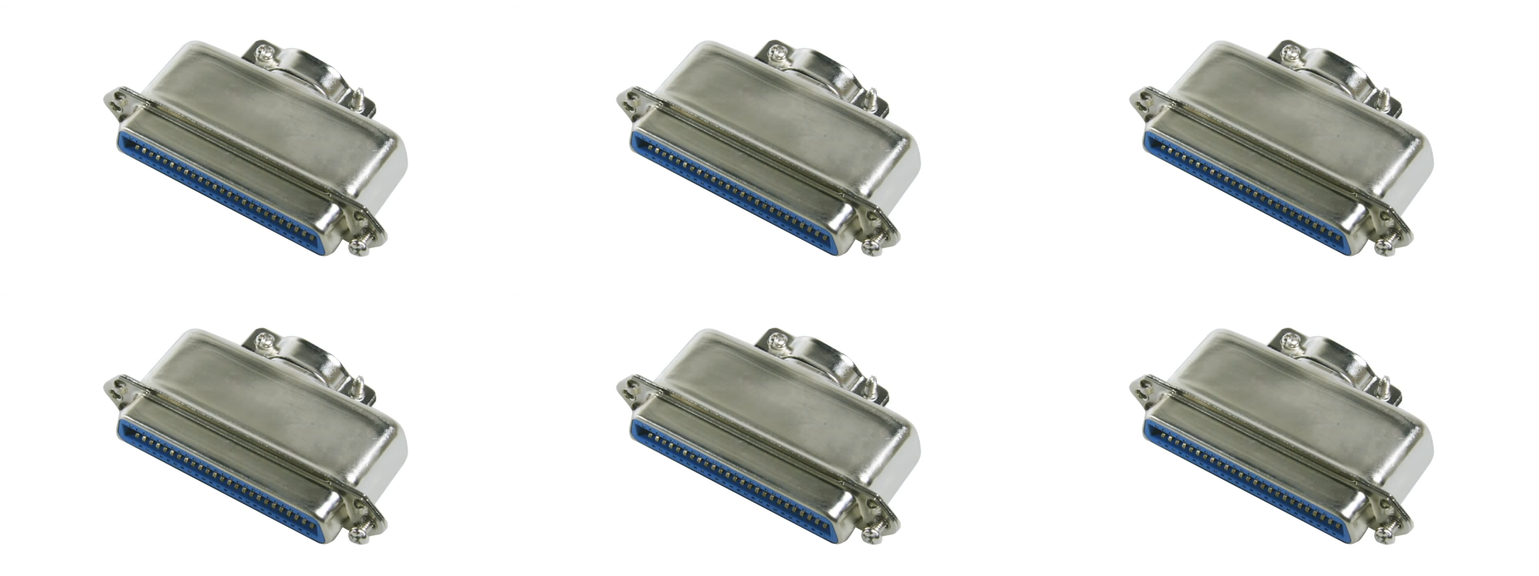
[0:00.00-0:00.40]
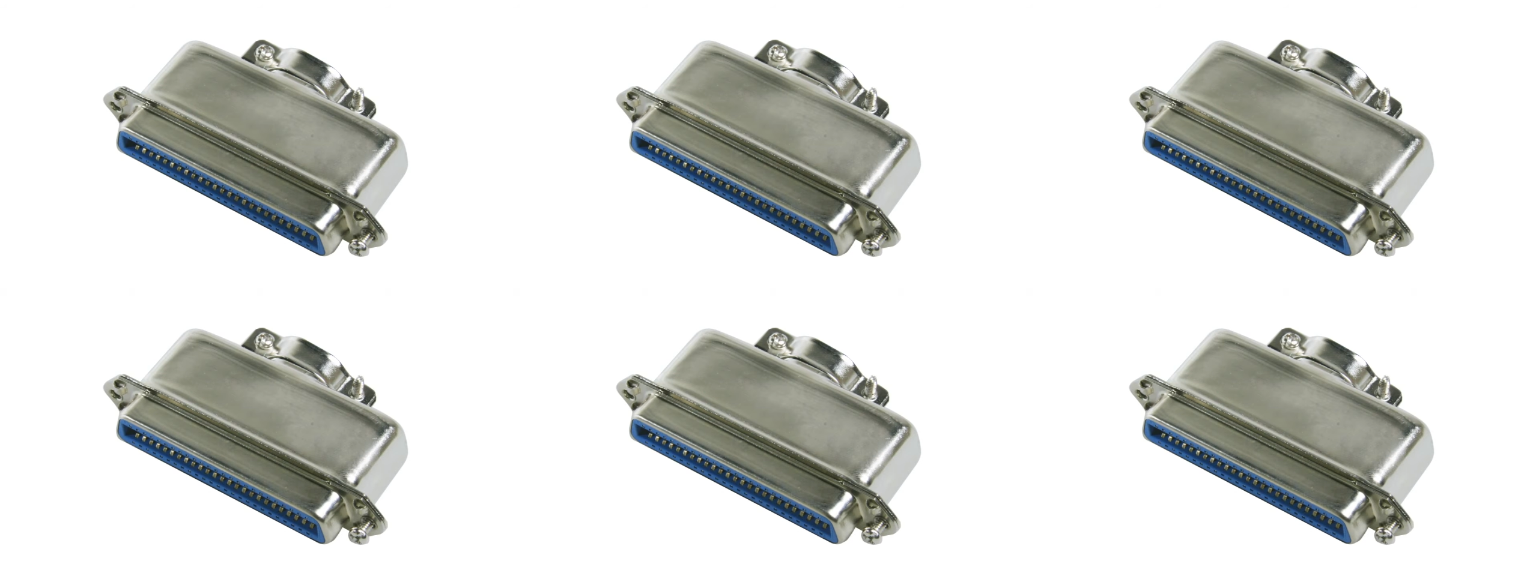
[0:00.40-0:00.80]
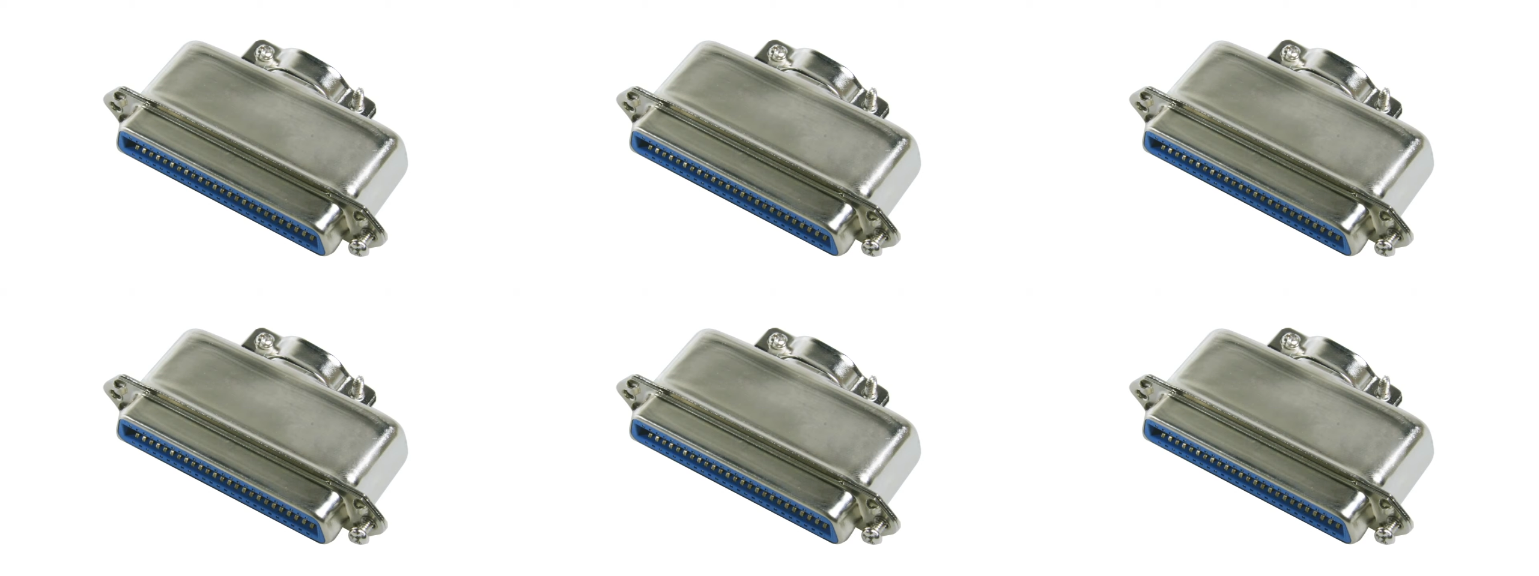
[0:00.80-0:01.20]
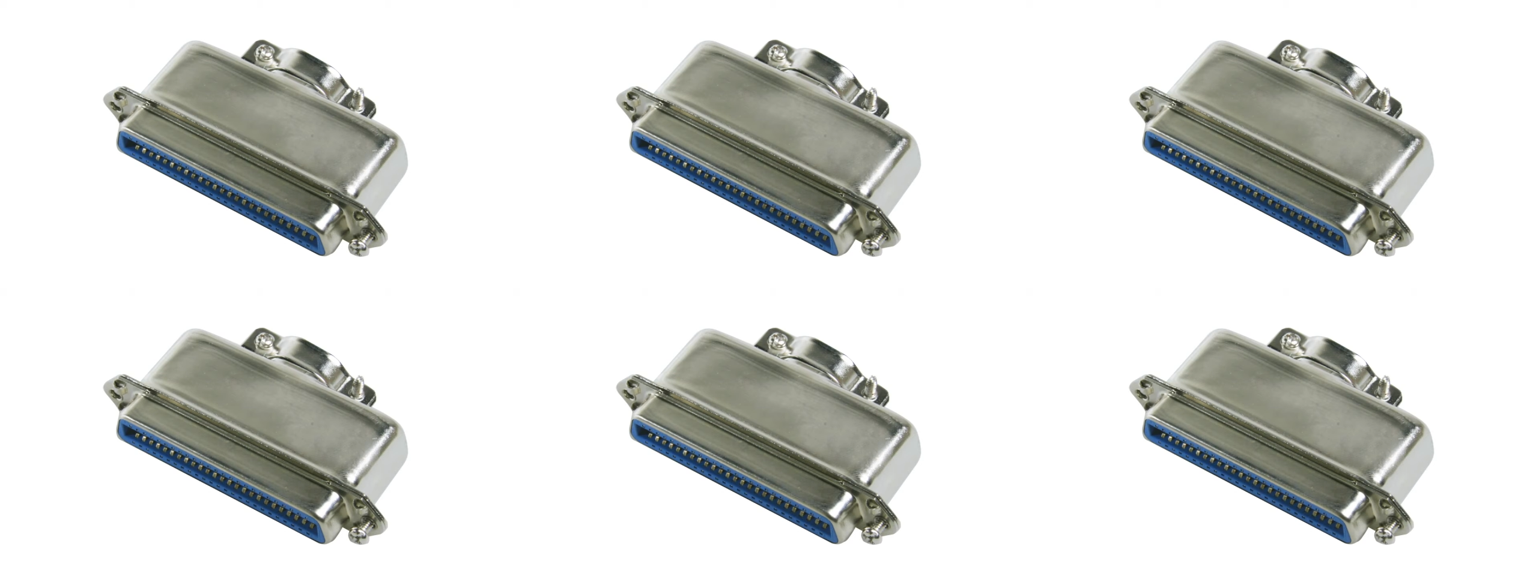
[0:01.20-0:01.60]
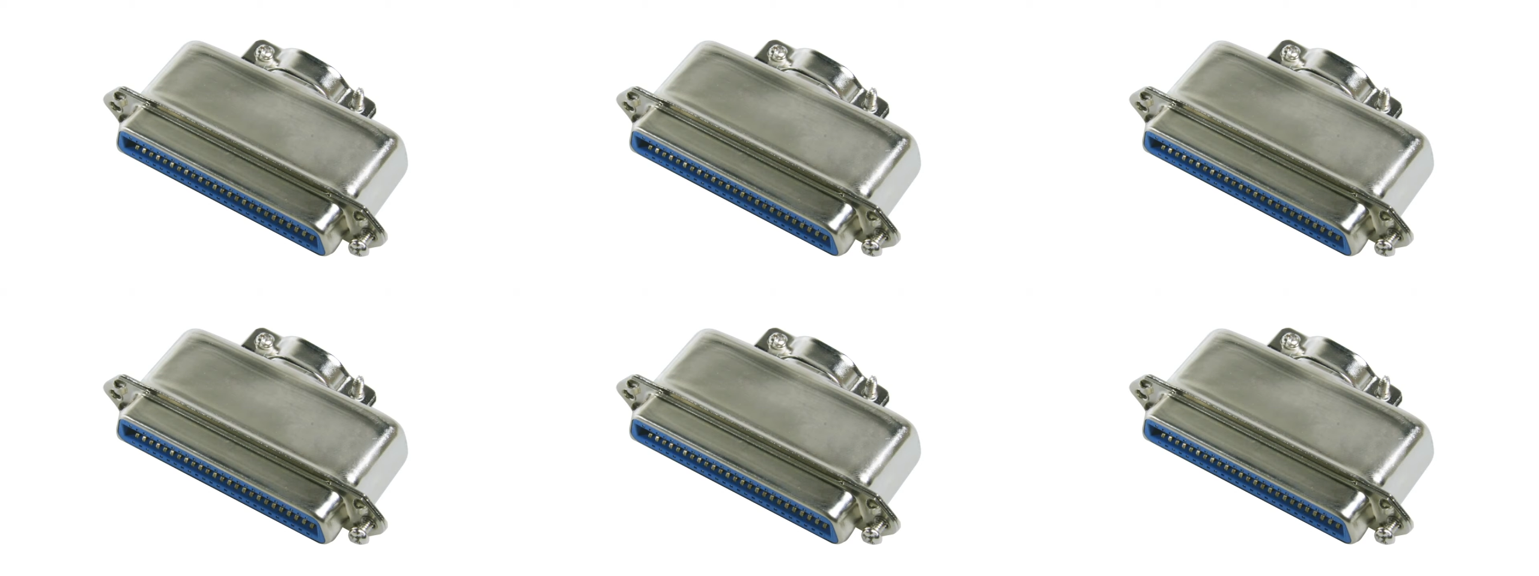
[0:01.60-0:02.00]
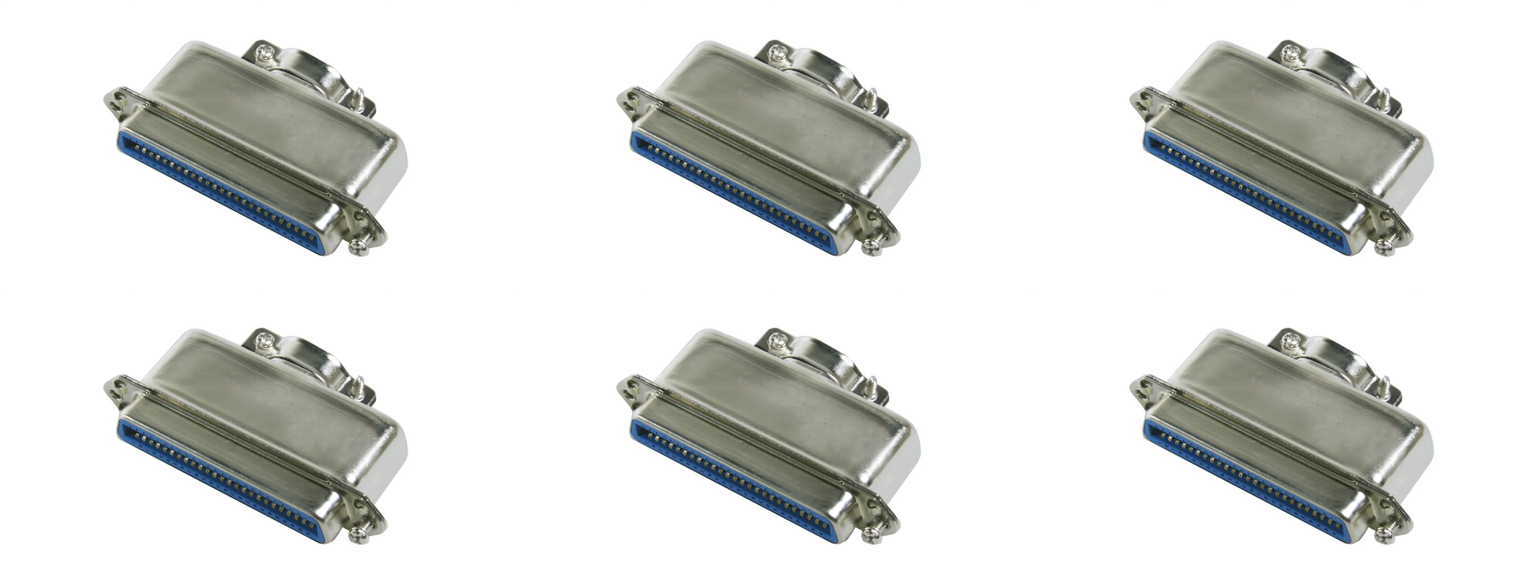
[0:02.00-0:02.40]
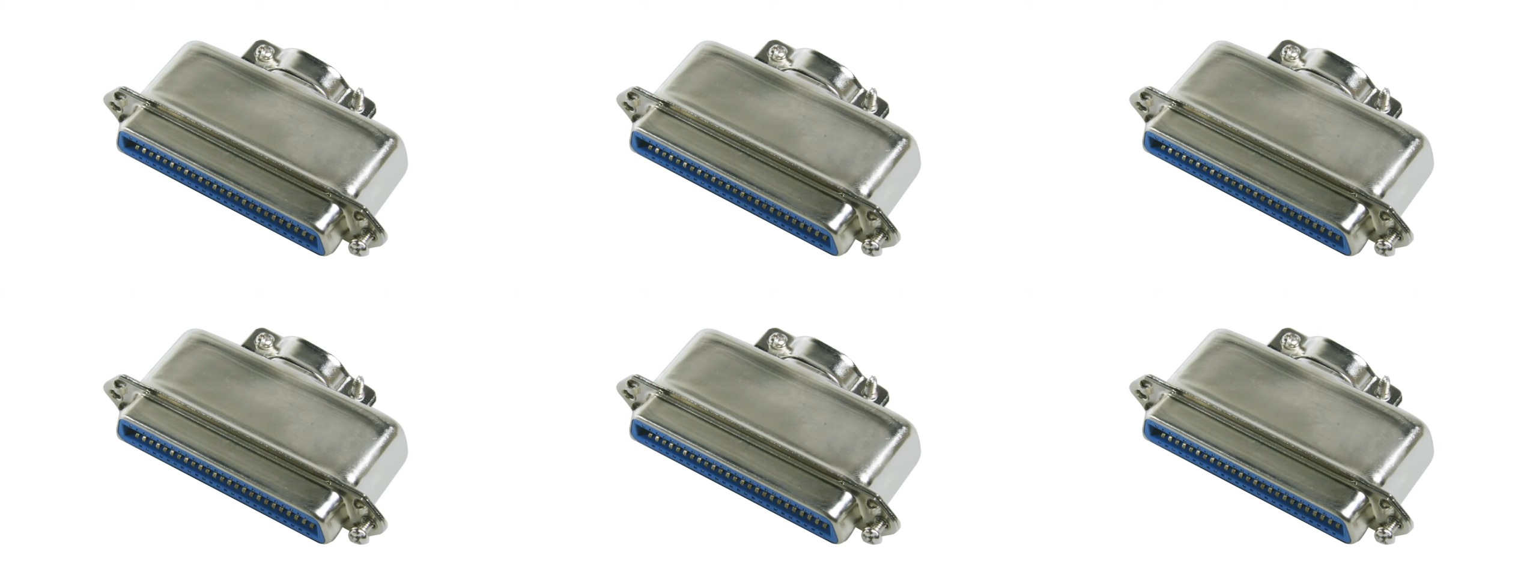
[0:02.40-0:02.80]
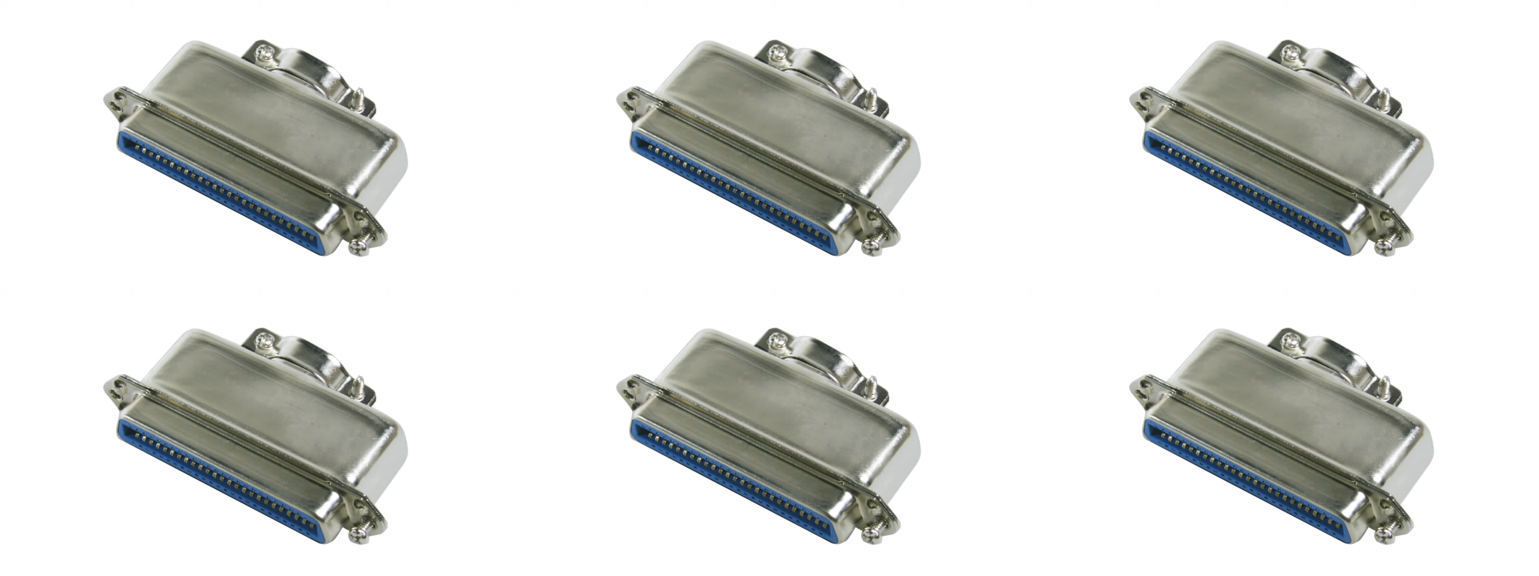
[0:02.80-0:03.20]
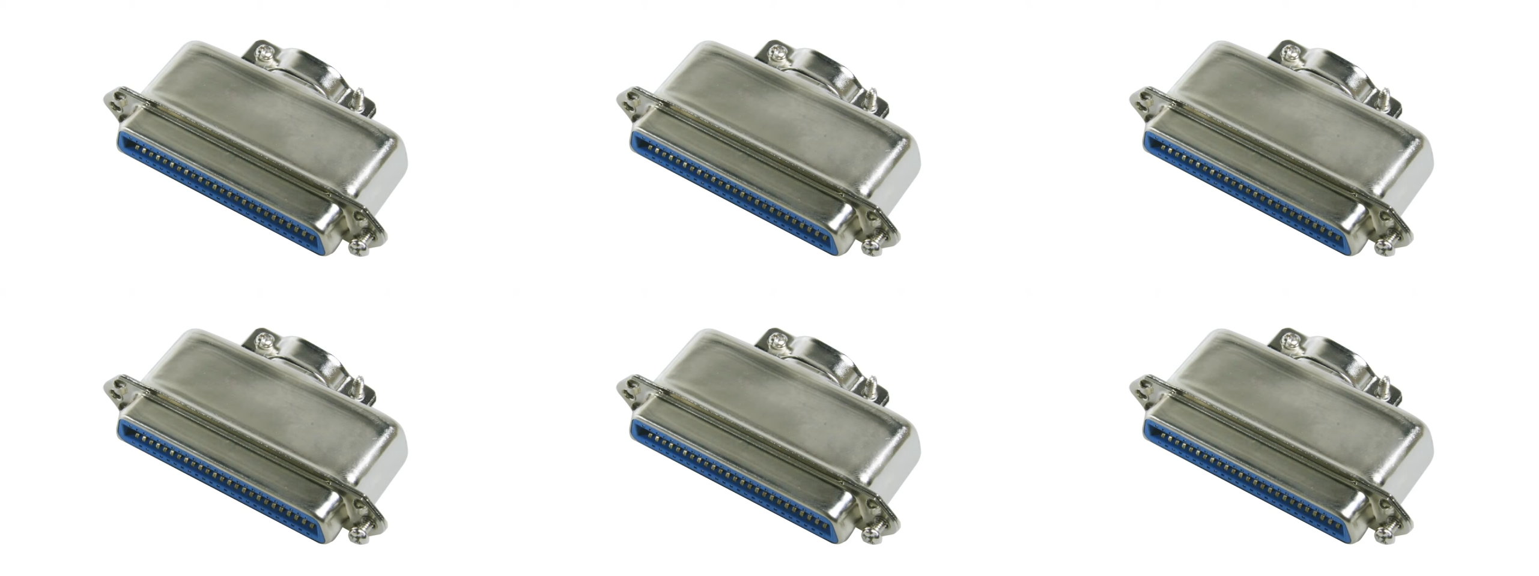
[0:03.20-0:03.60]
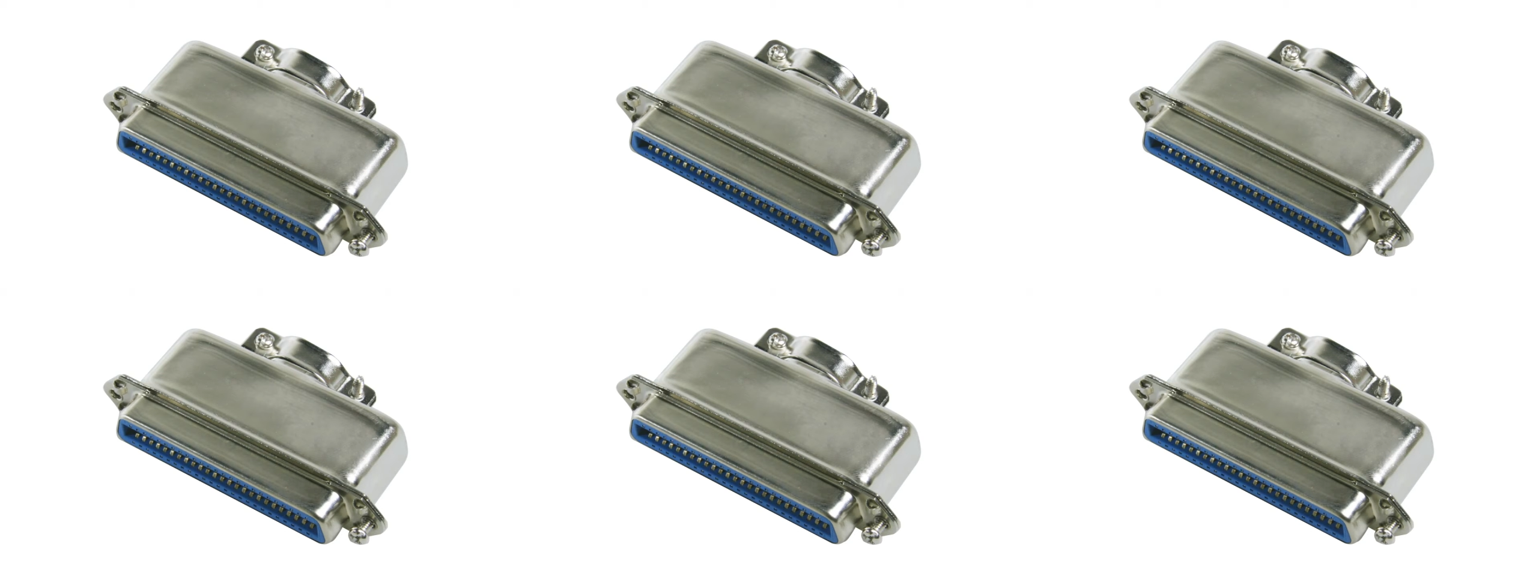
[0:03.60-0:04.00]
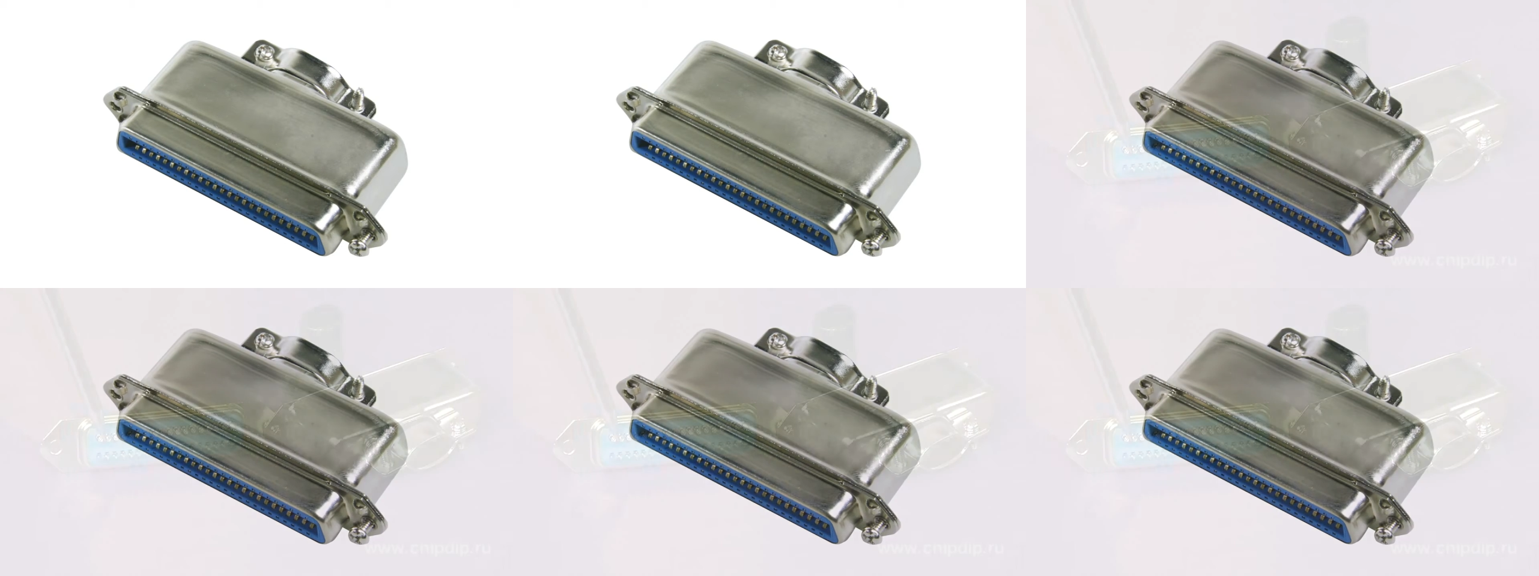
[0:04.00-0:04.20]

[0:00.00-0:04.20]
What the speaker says: No face is visible, so there are no lips to read.